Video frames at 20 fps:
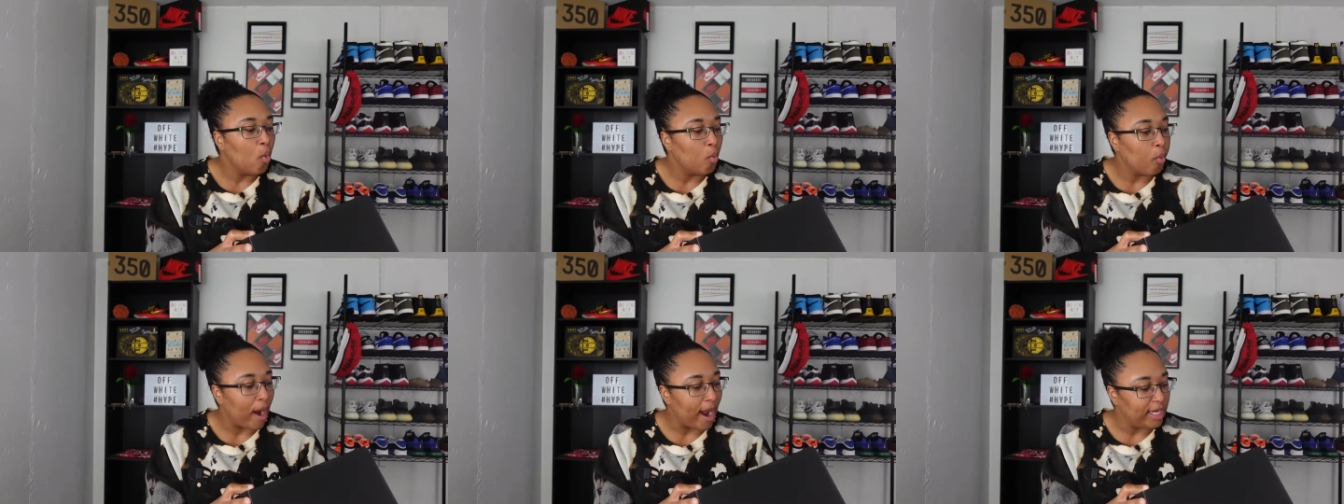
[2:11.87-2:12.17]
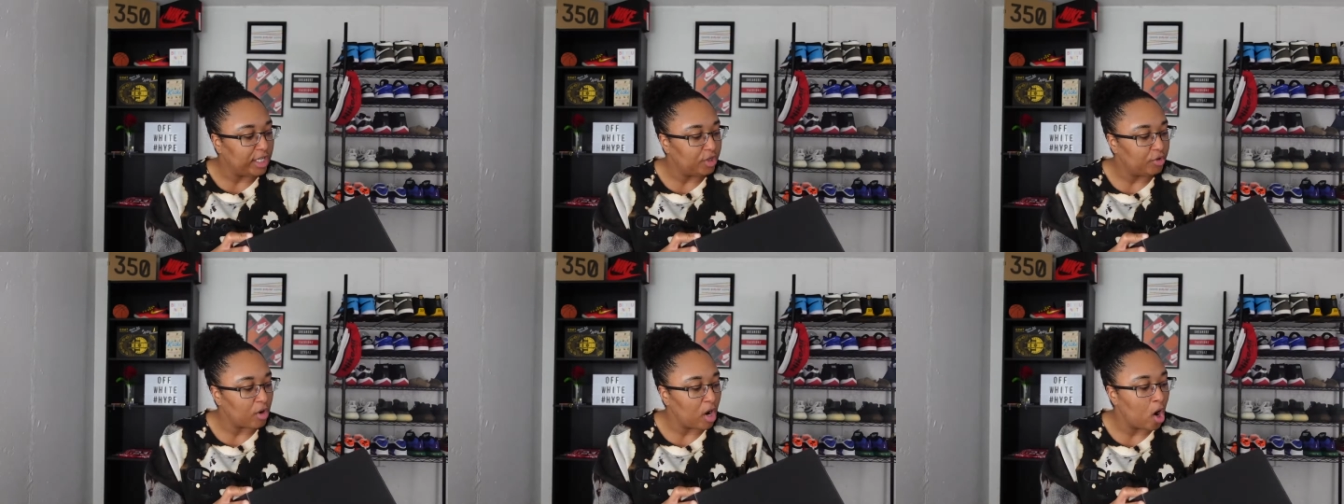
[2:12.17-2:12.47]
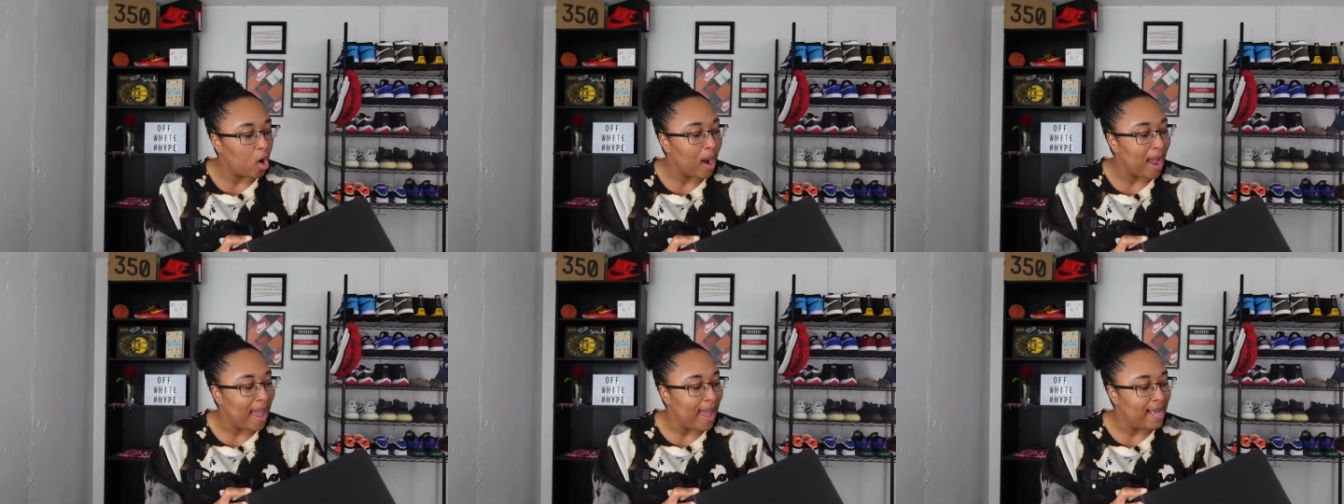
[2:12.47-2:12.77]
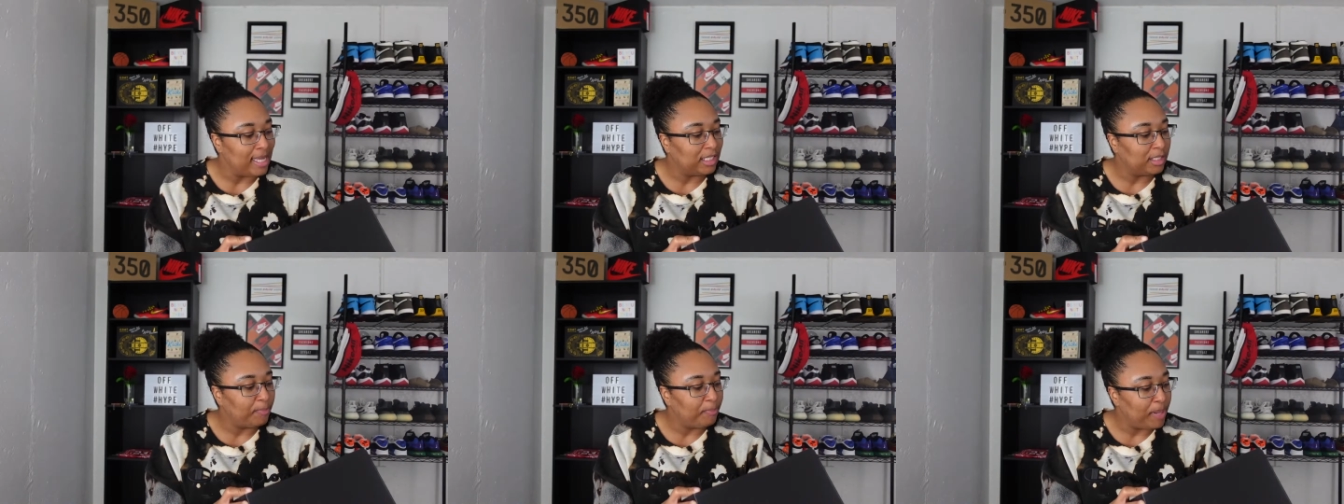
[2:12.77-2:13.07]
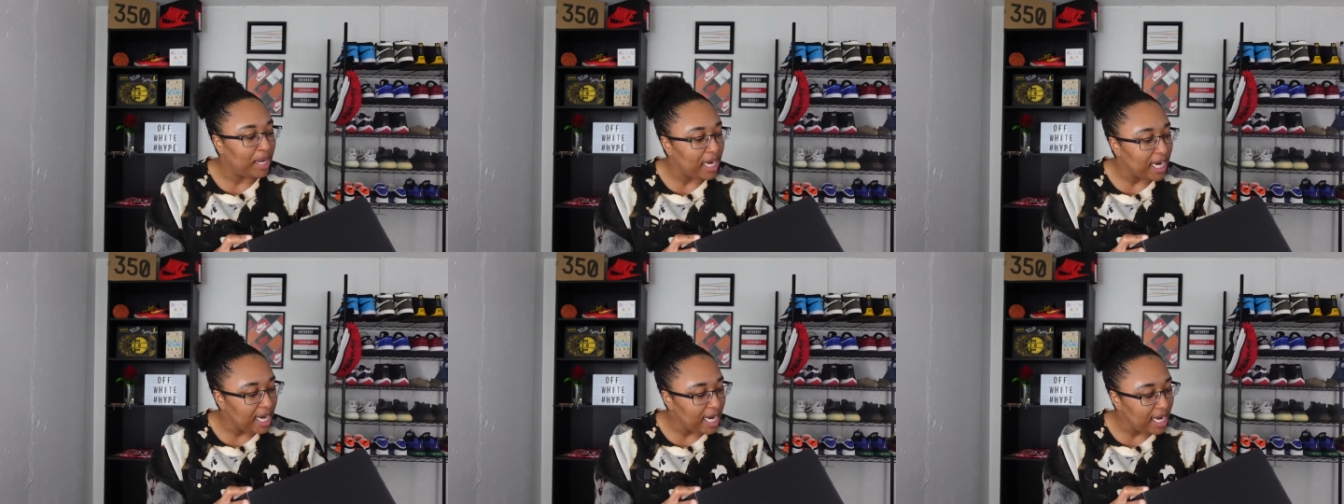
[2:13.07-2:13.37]
Retro
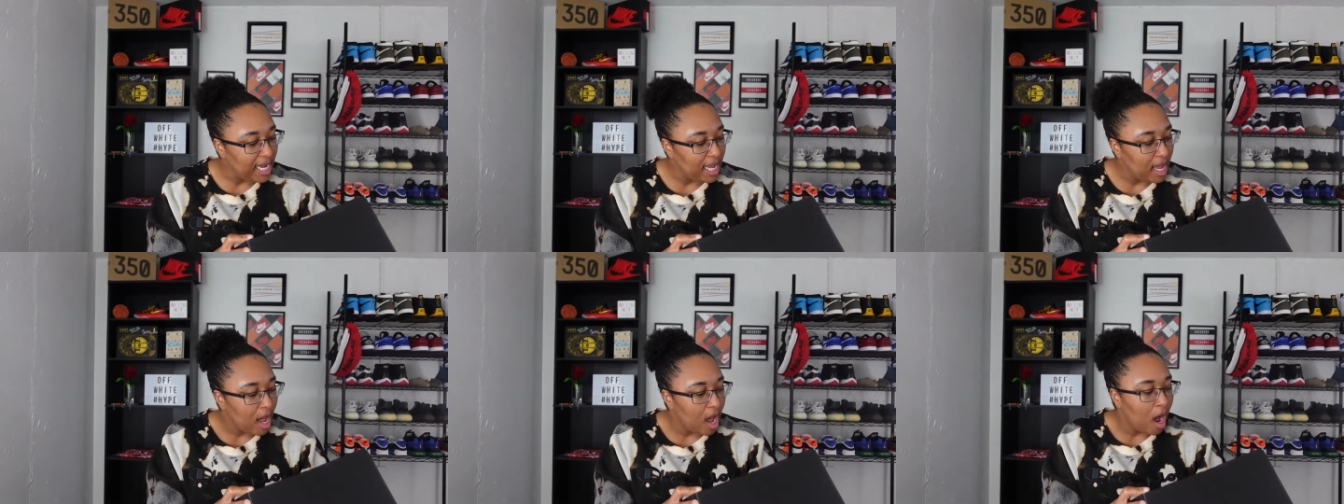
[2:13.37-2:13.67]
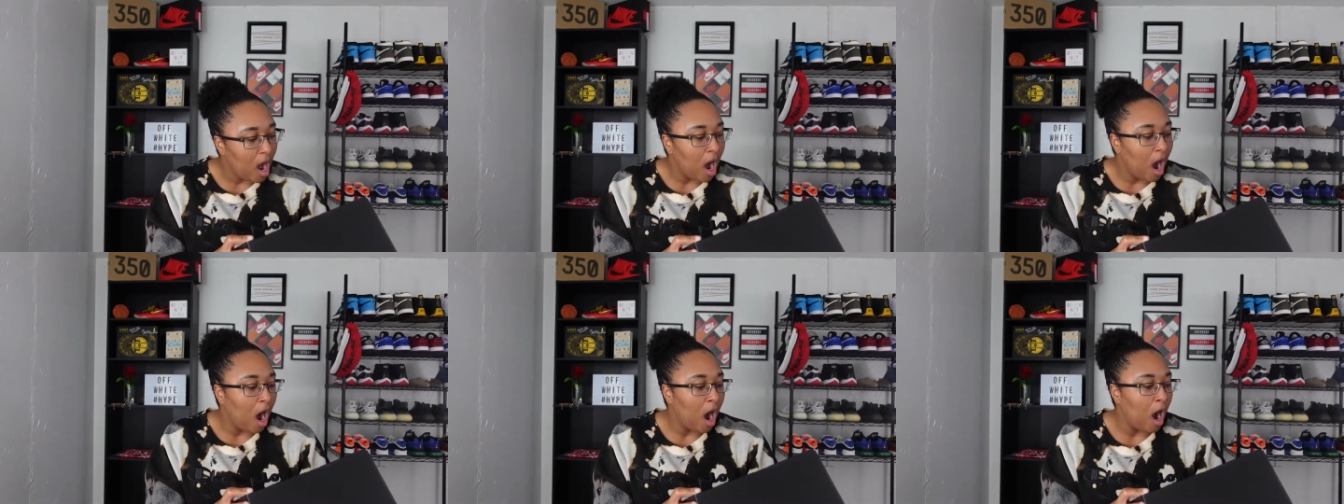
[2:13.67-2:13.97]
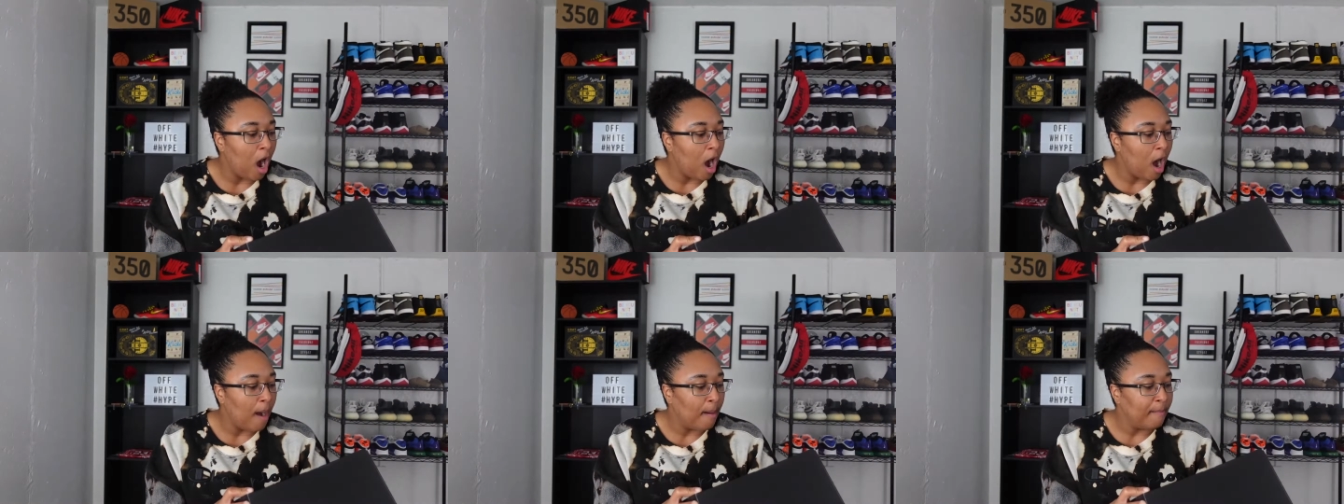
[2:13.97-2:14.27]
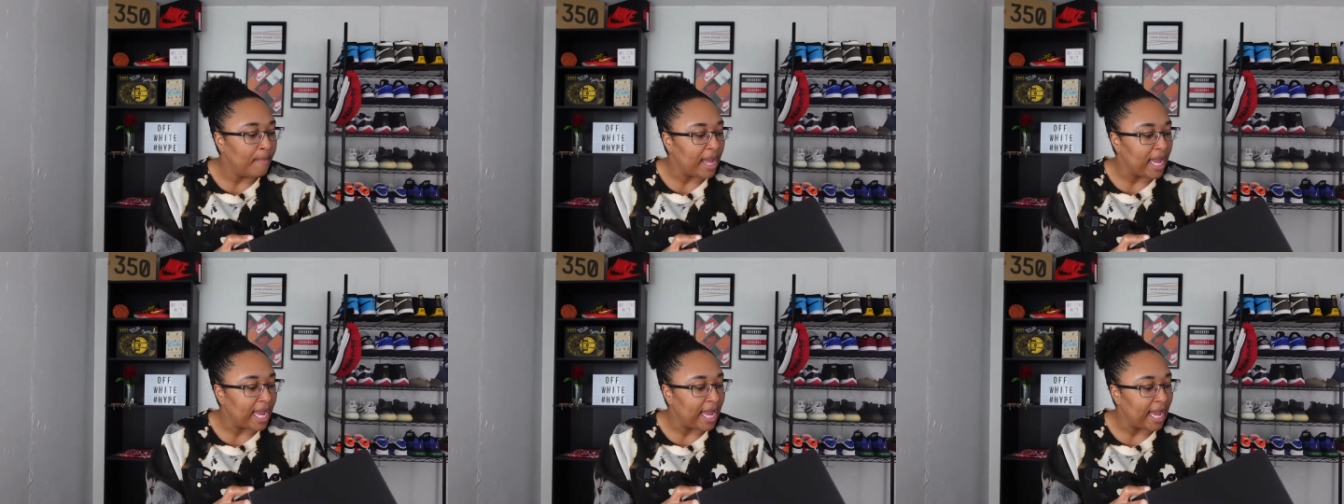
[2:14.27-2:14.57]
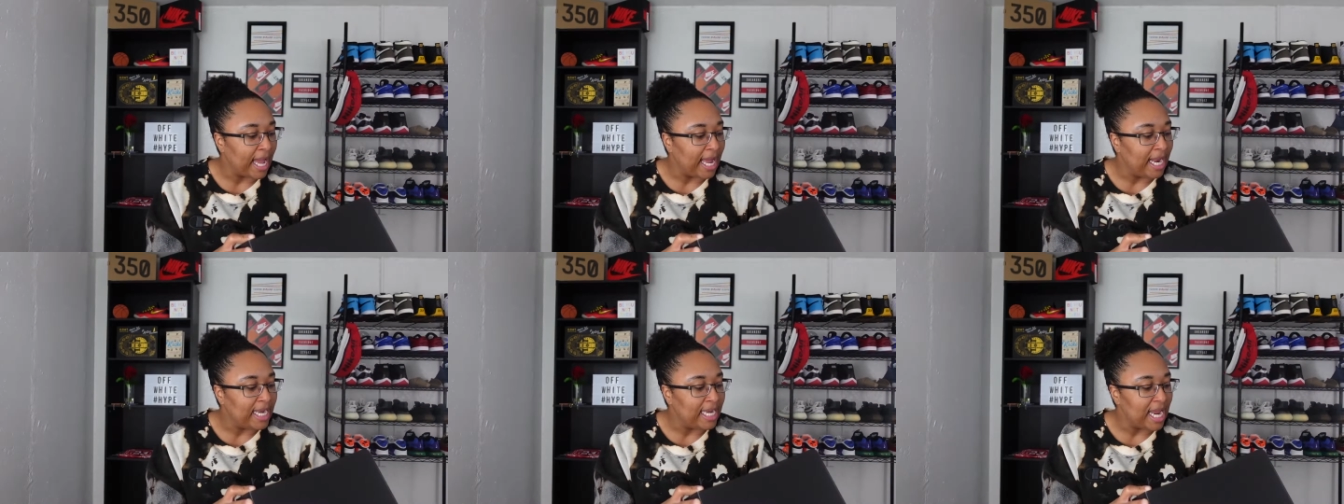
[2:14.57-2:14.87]
SP,
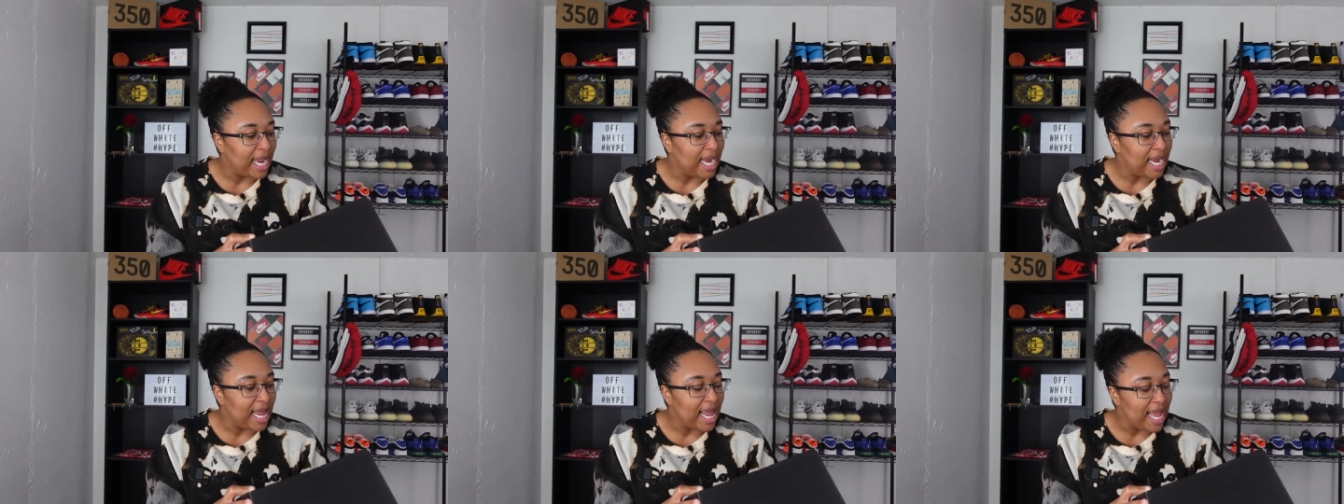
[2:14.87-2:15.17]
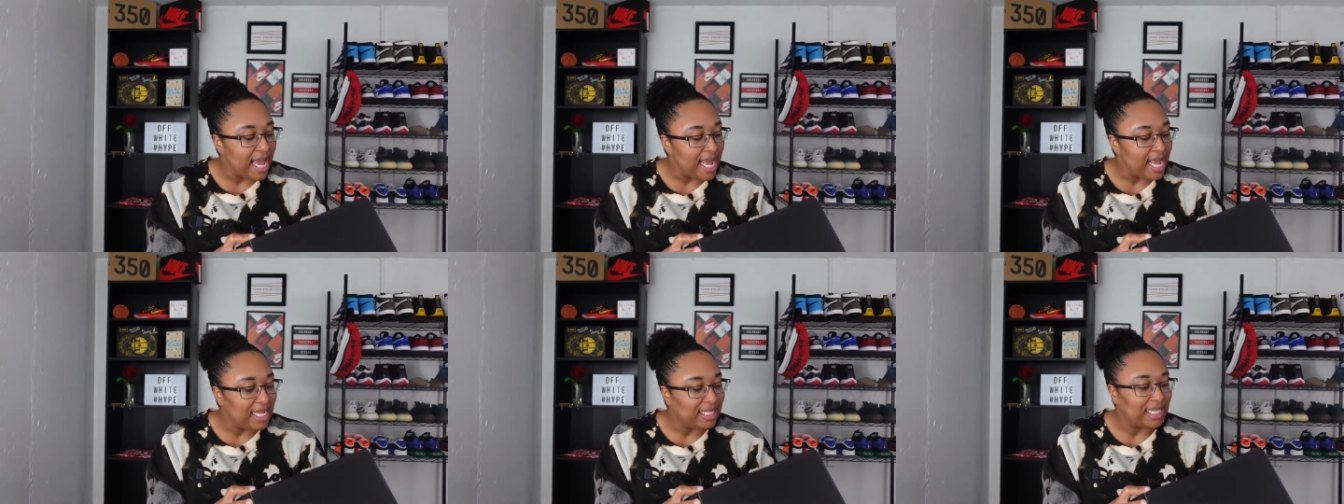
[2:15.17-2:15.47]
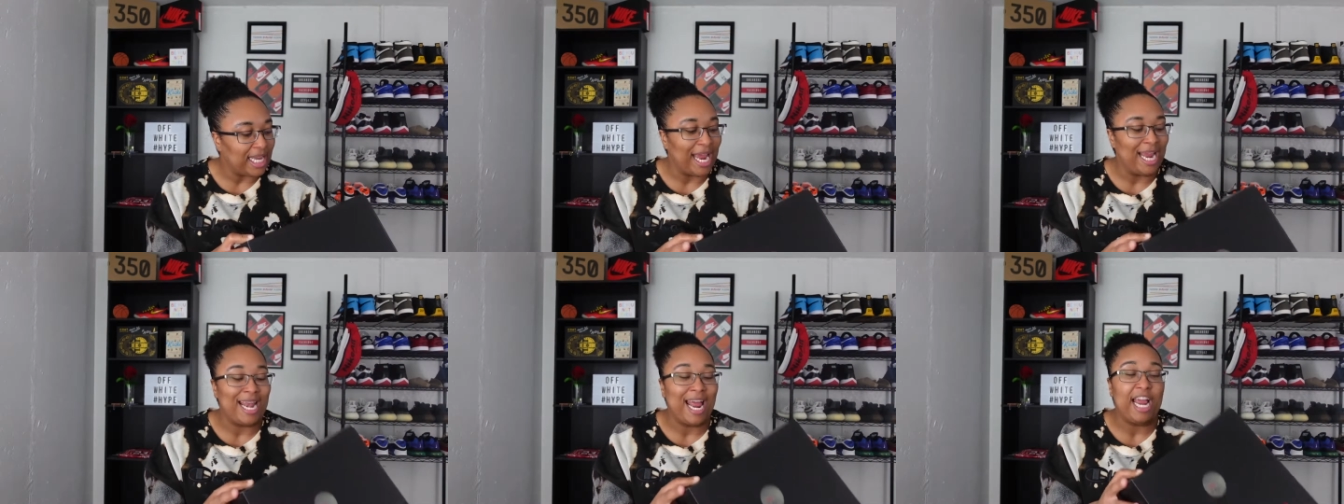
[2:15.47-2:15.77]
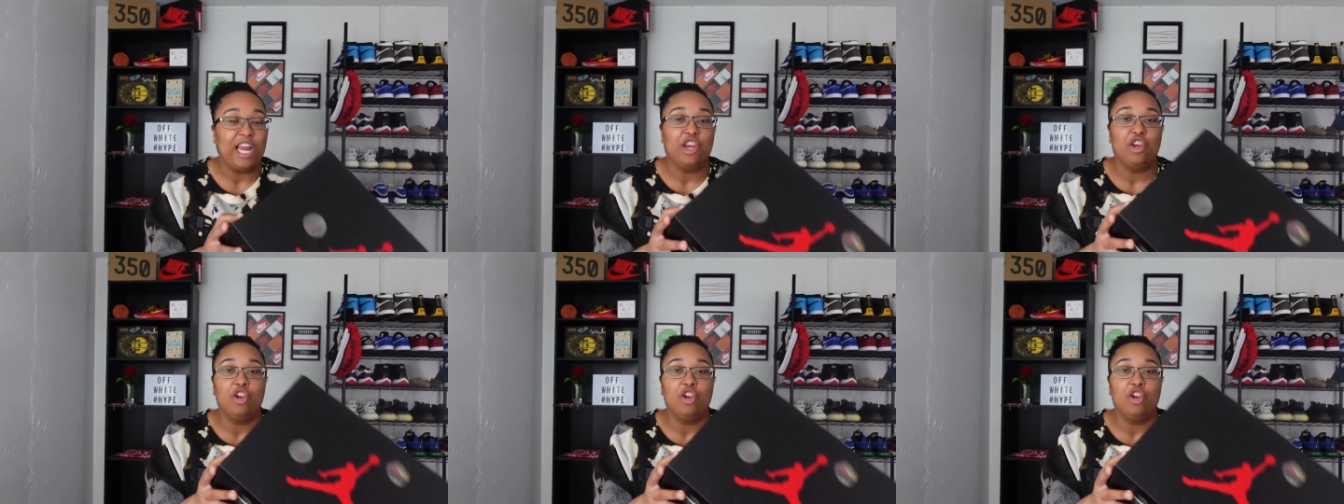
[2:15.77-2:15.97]
and it is in a